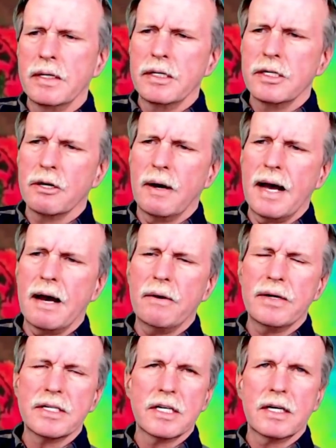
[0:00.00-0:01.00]
So, how
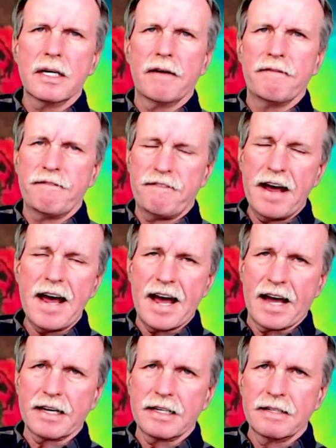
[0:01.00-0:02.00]
is it a
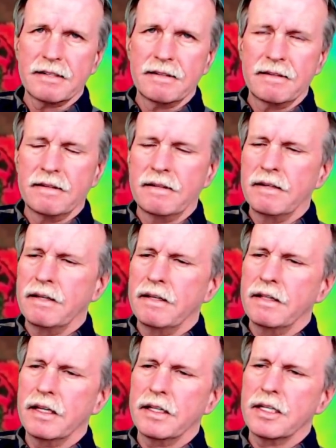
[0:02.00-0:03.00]
fact
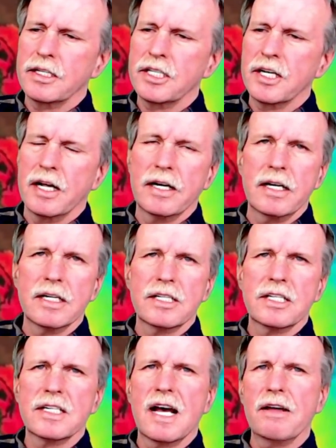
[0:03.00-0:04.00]
that the sun is
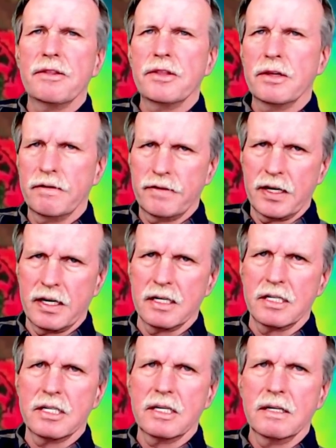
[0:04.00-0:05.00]
south of
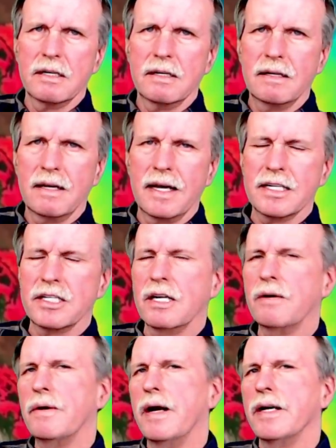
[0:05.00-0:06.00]
east at
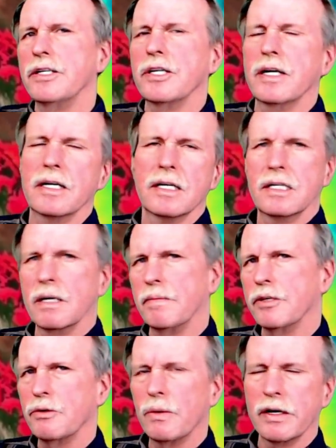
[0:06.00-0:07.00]
sunrise on
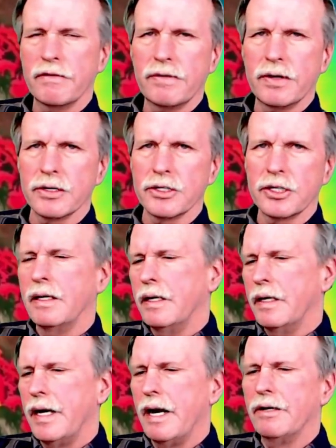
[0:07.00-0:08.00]
December 21st?
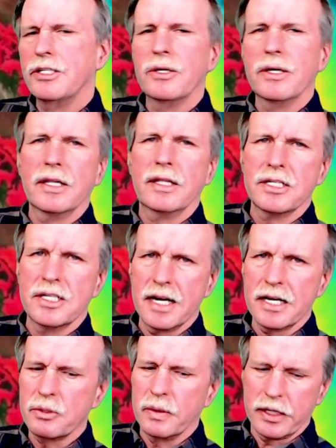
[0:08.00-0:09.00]
Now, let's look at this
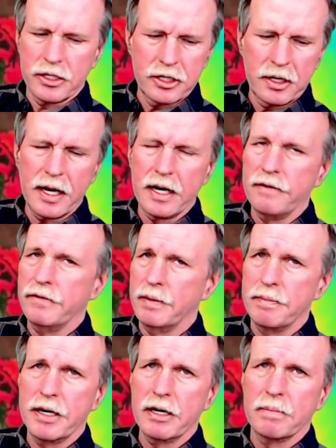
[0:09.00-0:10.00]
next one because you got even a
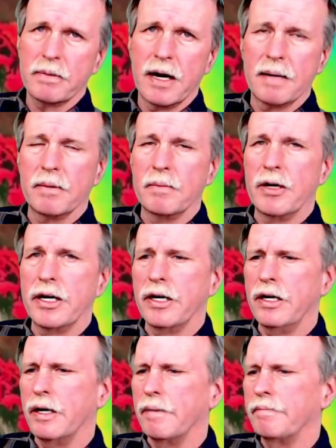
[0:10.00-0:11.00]
bigger problem right
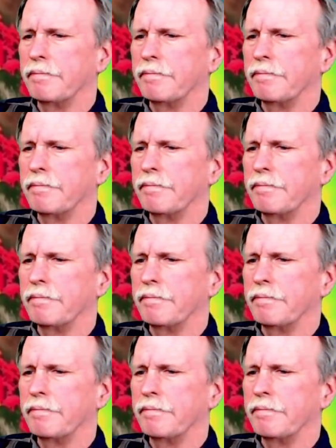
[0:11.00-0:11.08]
here.